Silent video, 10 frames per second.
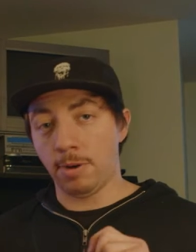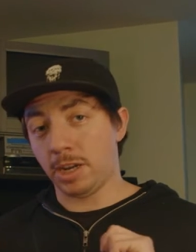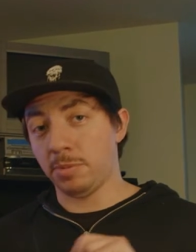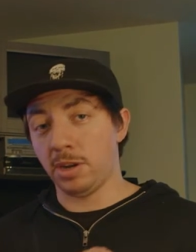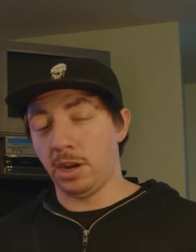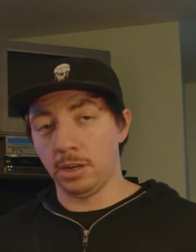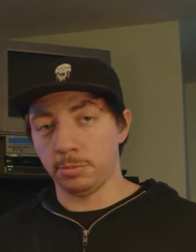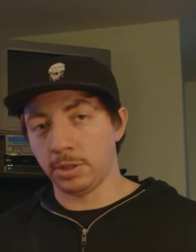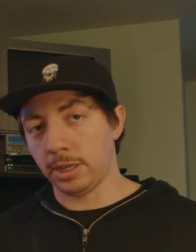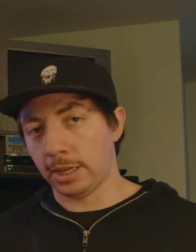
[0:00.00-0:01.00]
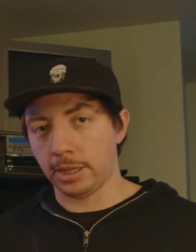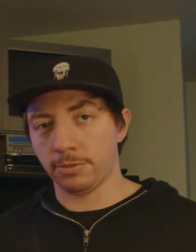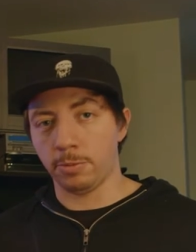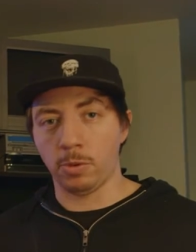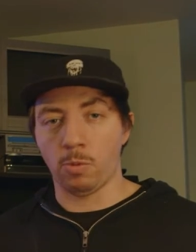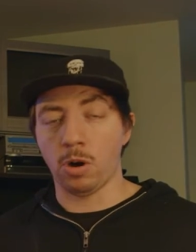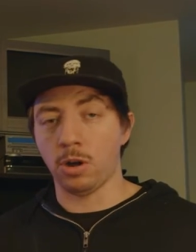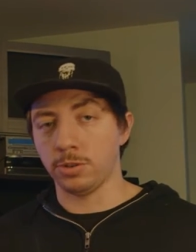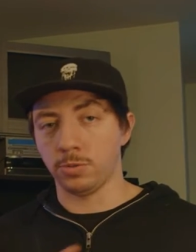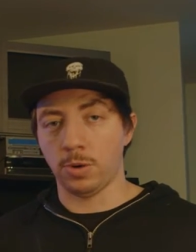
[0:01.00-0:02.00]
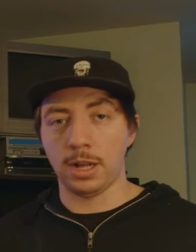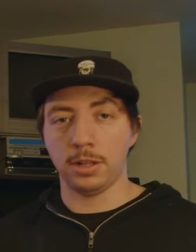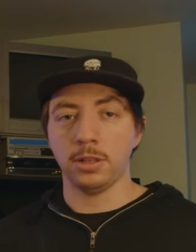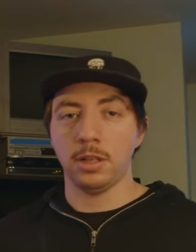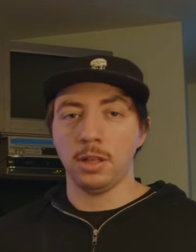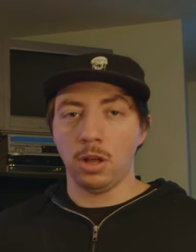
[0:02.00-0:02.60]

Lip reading: I recommend unplugging it from the wall as well.